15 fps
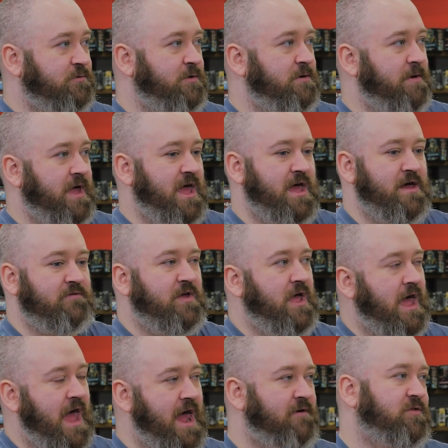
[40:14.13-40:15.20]
we may have
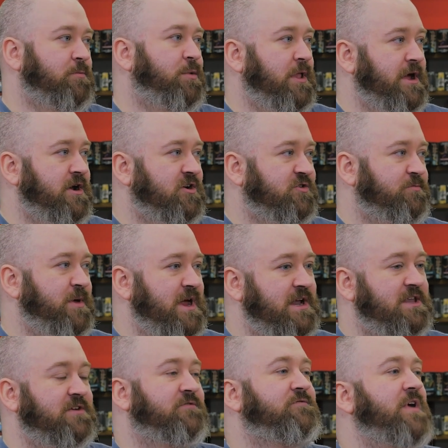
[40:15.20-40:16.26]
half the players being
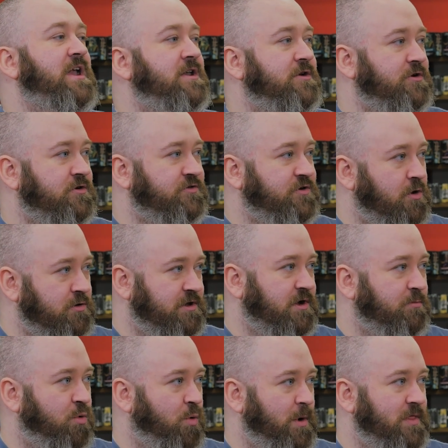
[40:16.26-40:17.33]
defenders holding
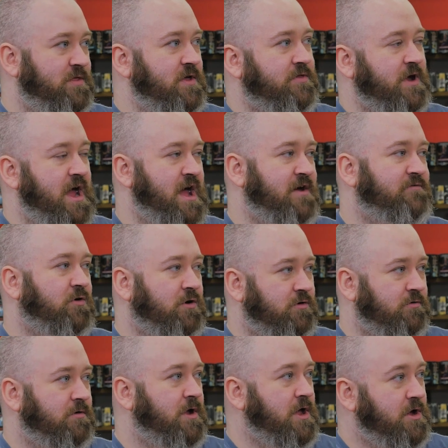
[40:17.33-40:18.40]
a point, the other half are